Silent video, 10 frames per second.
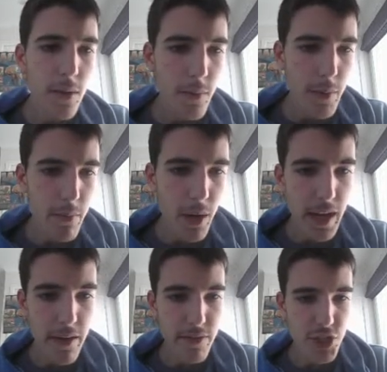We
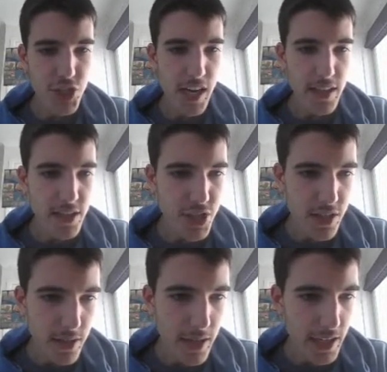might have a
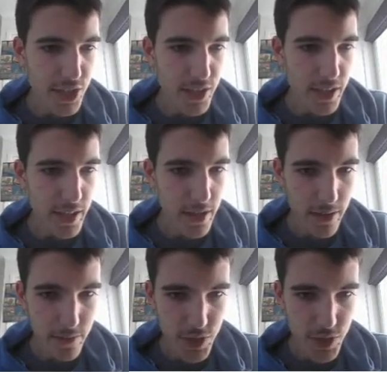challenger actually.